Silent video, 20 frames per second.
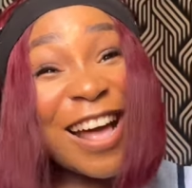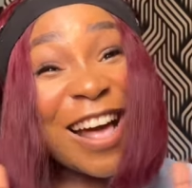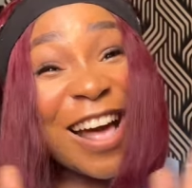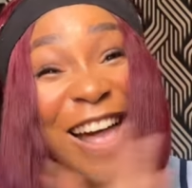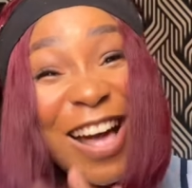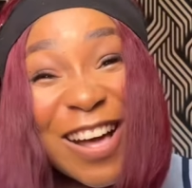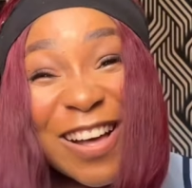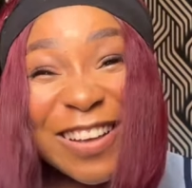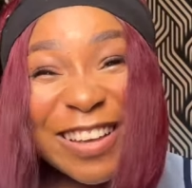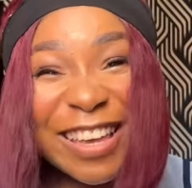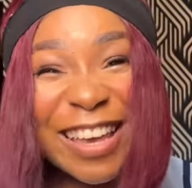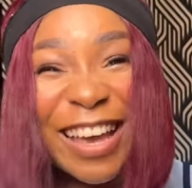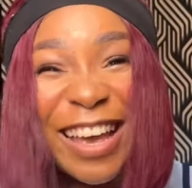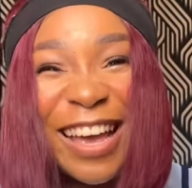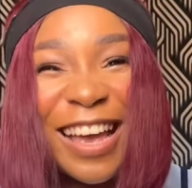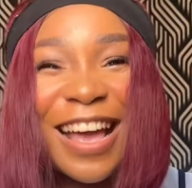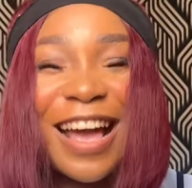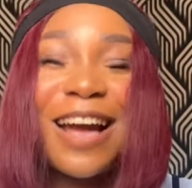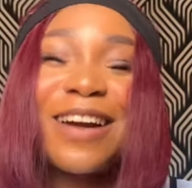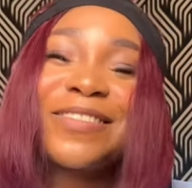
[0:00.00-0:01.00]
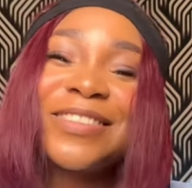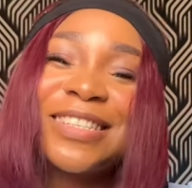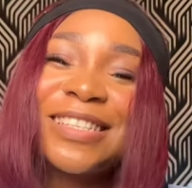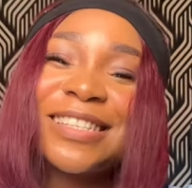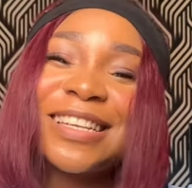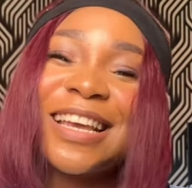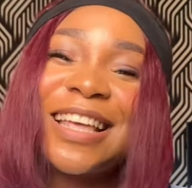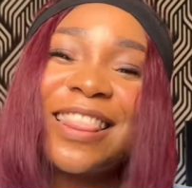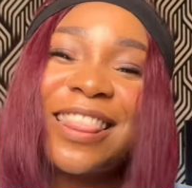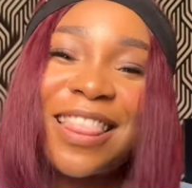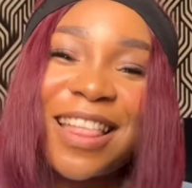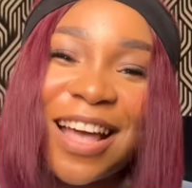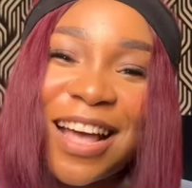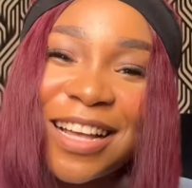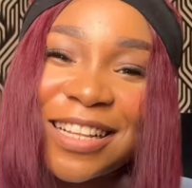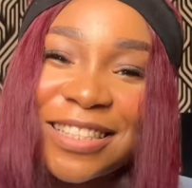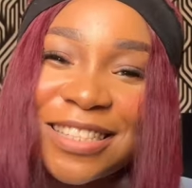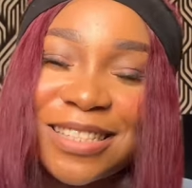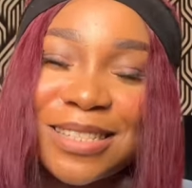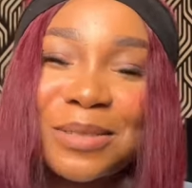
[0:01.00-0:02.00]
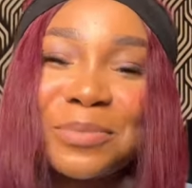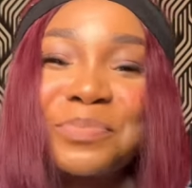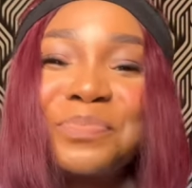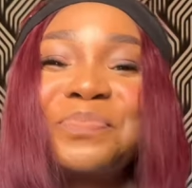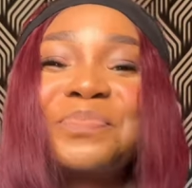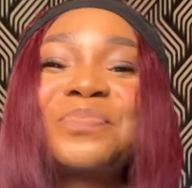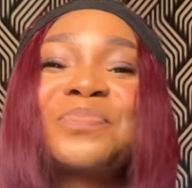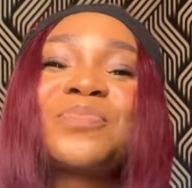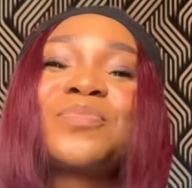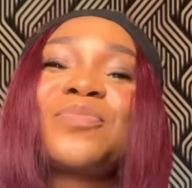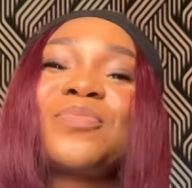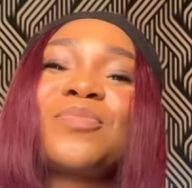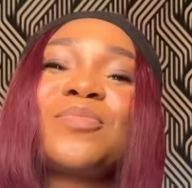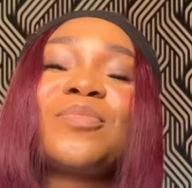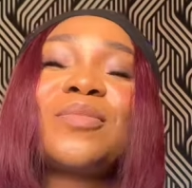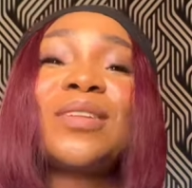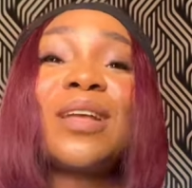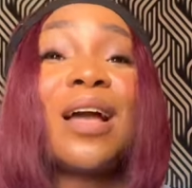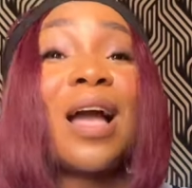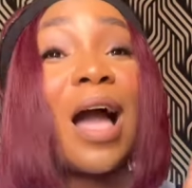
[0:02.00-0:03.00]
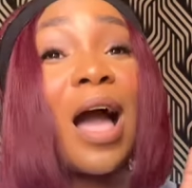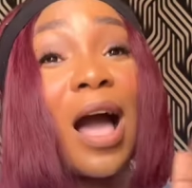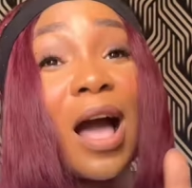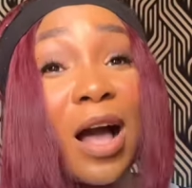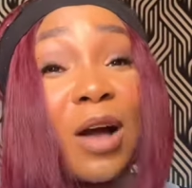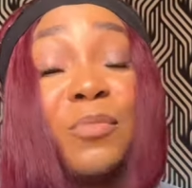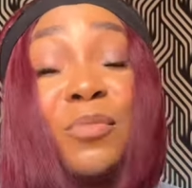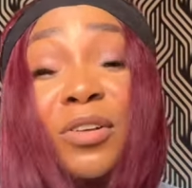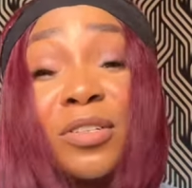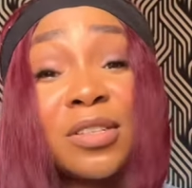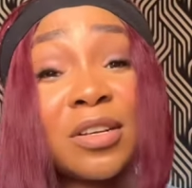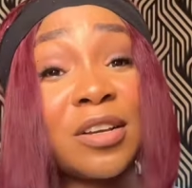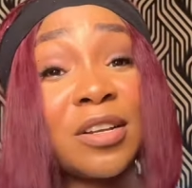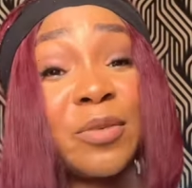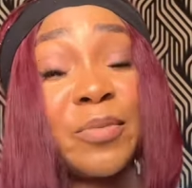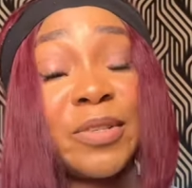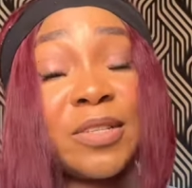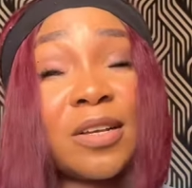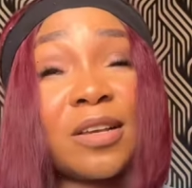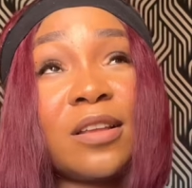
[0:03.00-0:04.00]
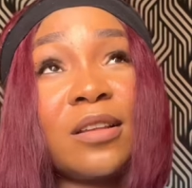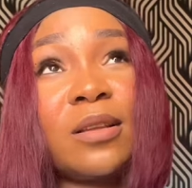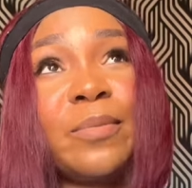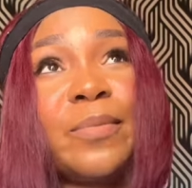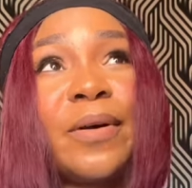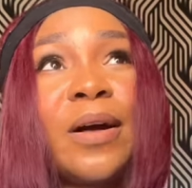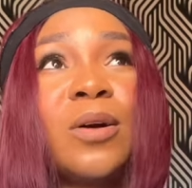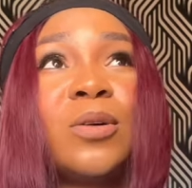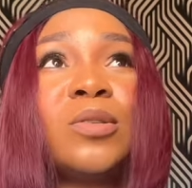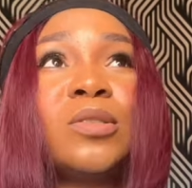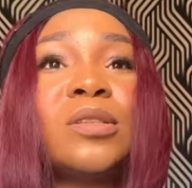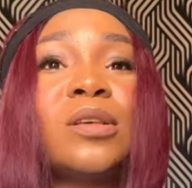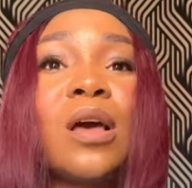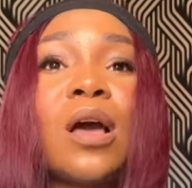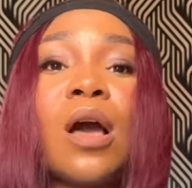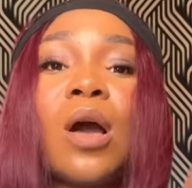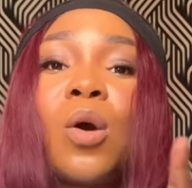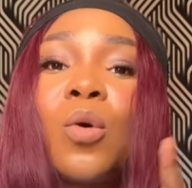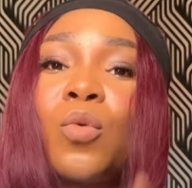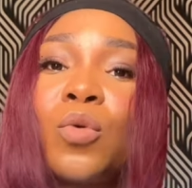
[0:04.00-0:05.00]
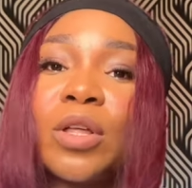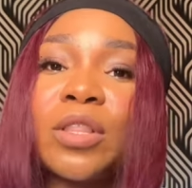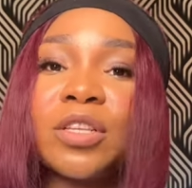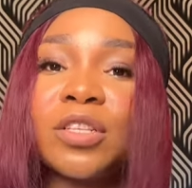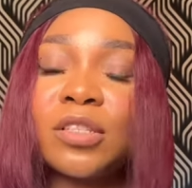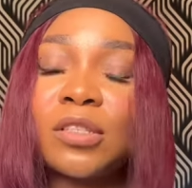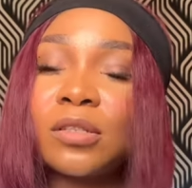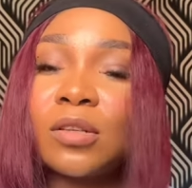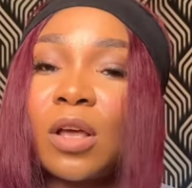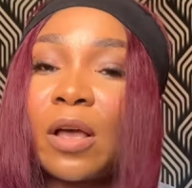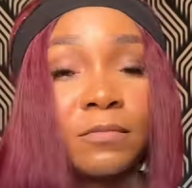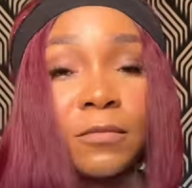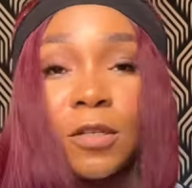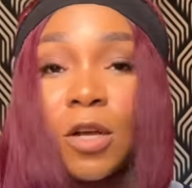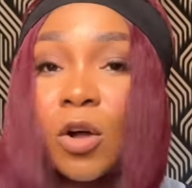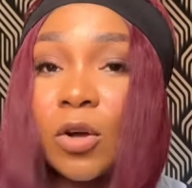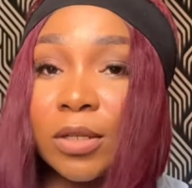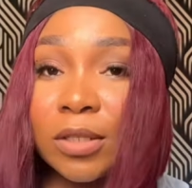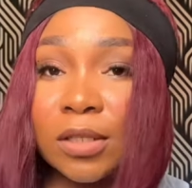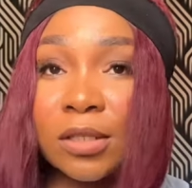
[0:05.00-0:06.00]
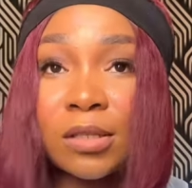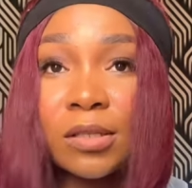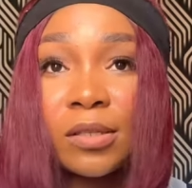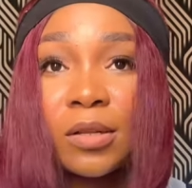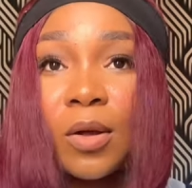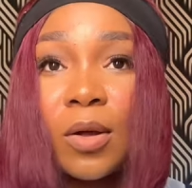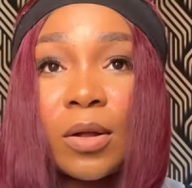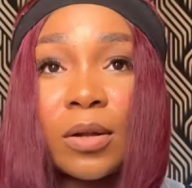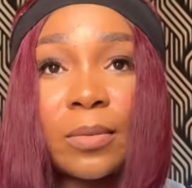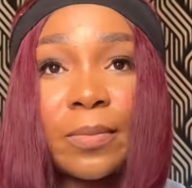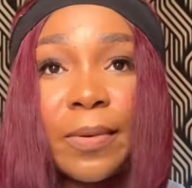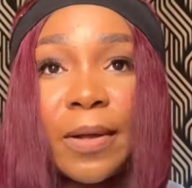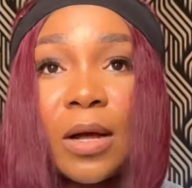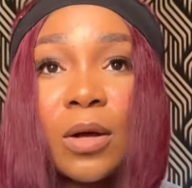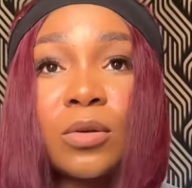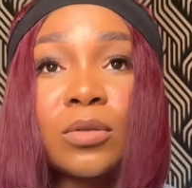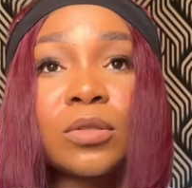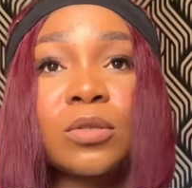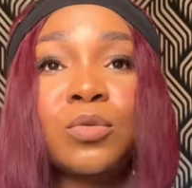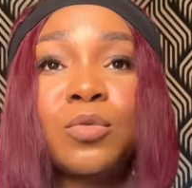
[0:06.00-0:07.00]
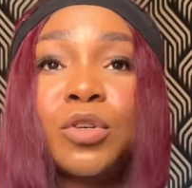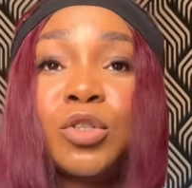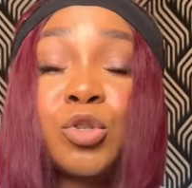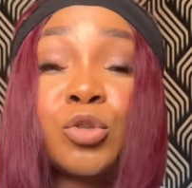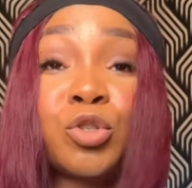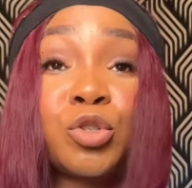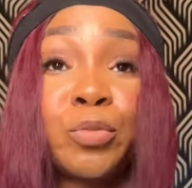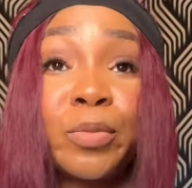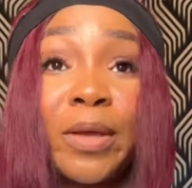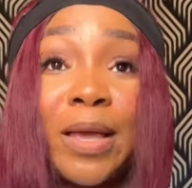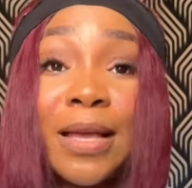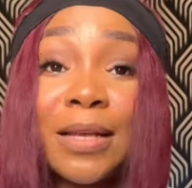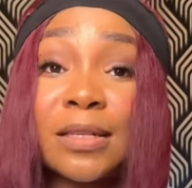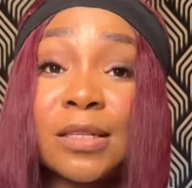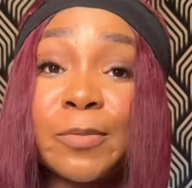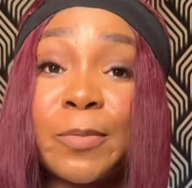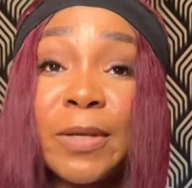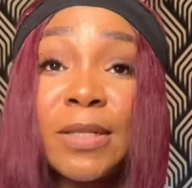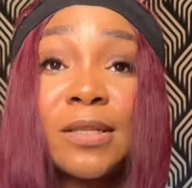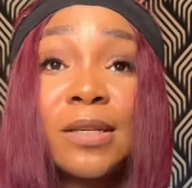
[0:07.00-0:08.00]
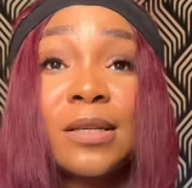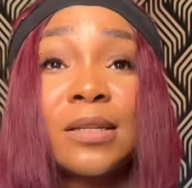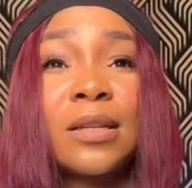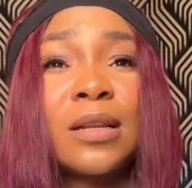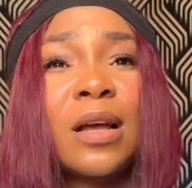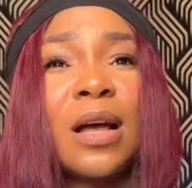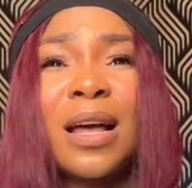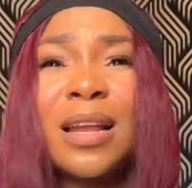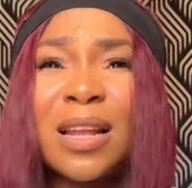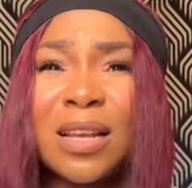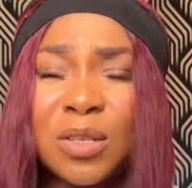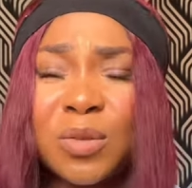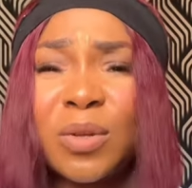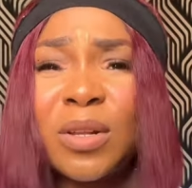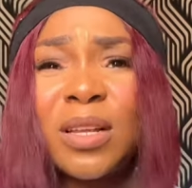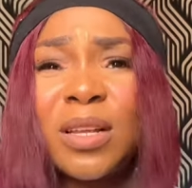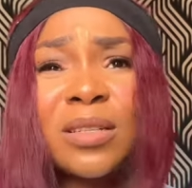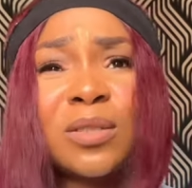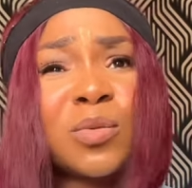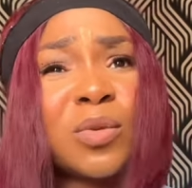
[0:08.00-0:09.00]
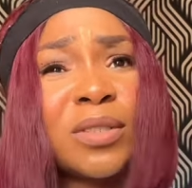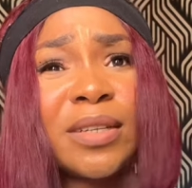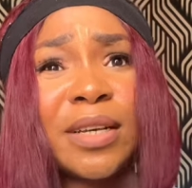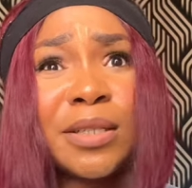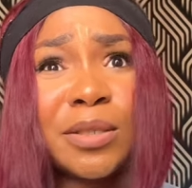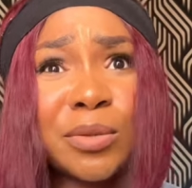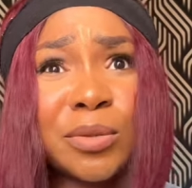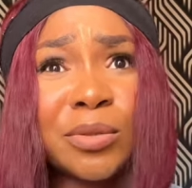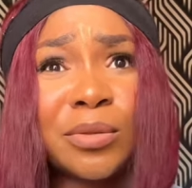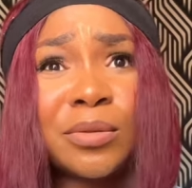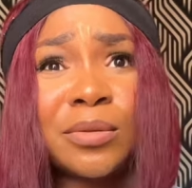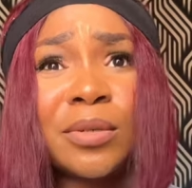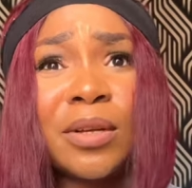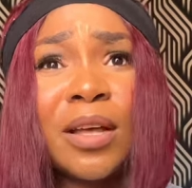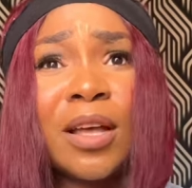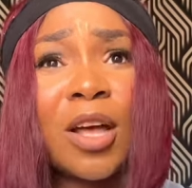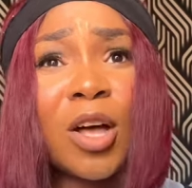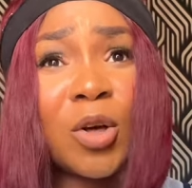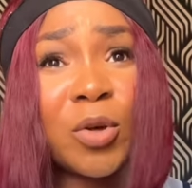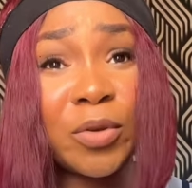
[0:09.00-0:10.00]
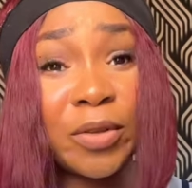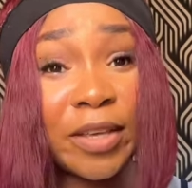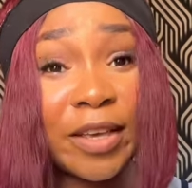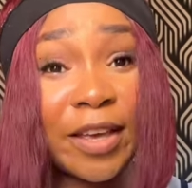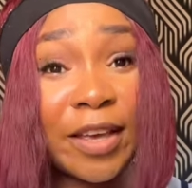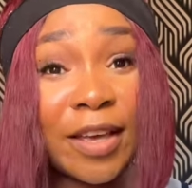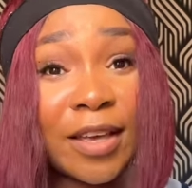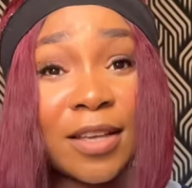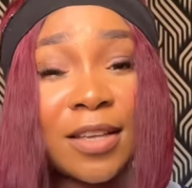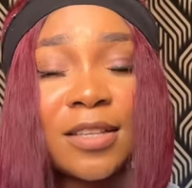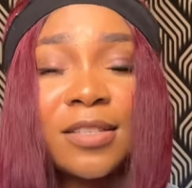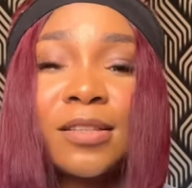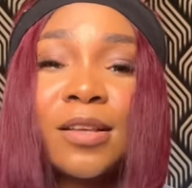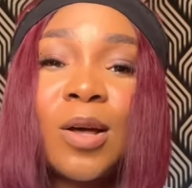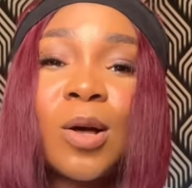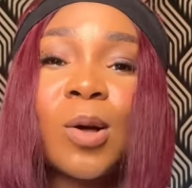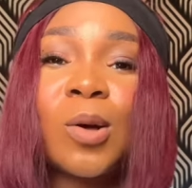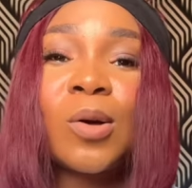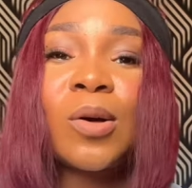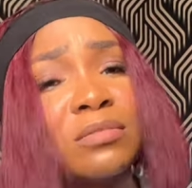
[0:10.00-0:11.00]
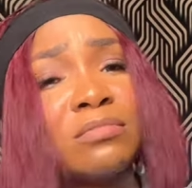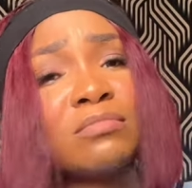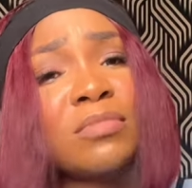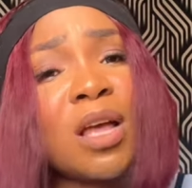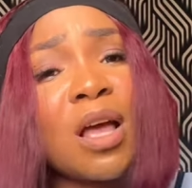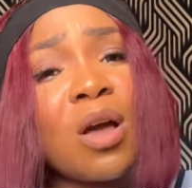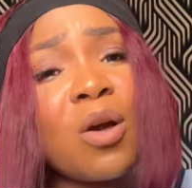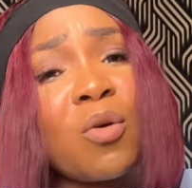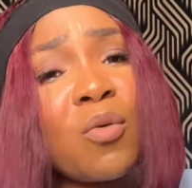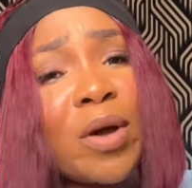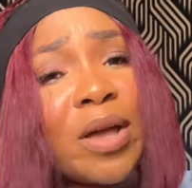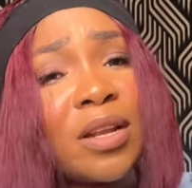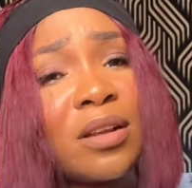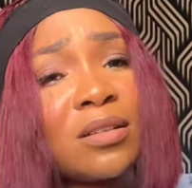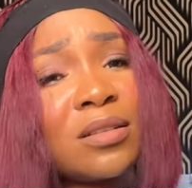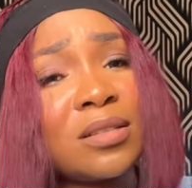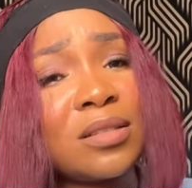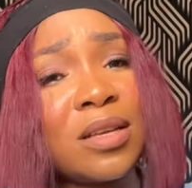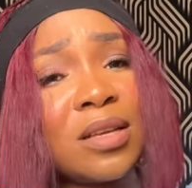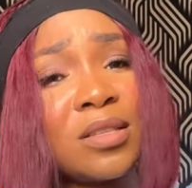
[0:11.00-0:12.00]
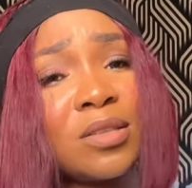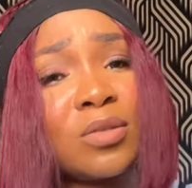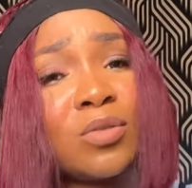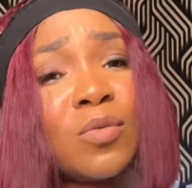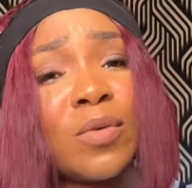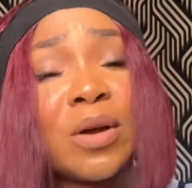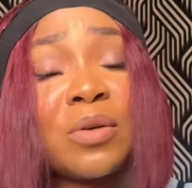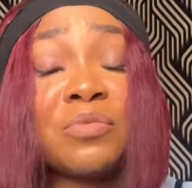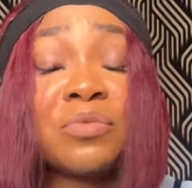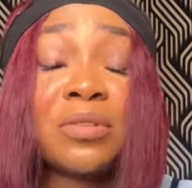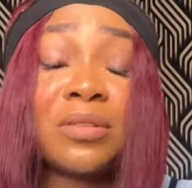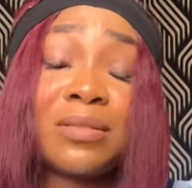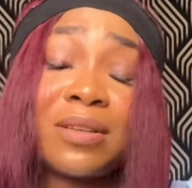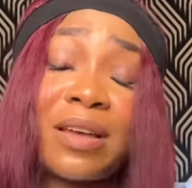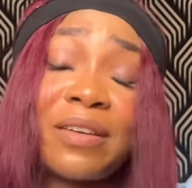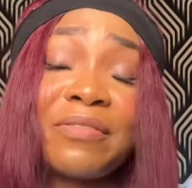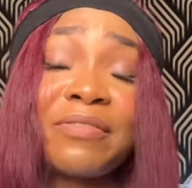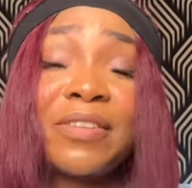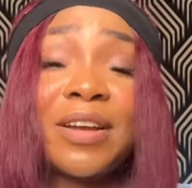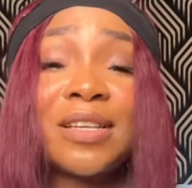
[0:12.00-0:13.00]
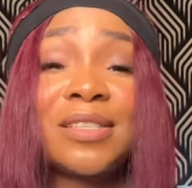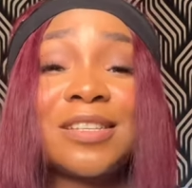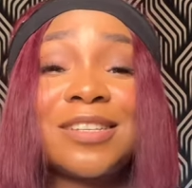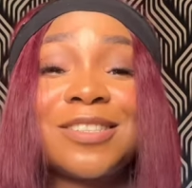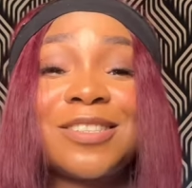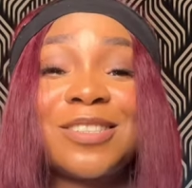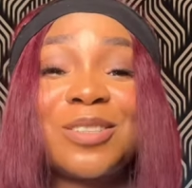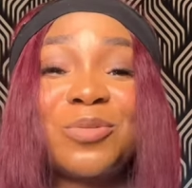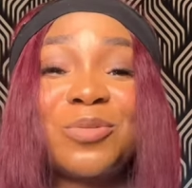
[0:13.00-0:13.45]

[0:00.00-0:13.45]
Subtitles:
Okay, having said that, I'm also going to be talking about what this content is all about, what you should be expecting, and as well as what I do. Okay, so why not stay tuned while we dive right into the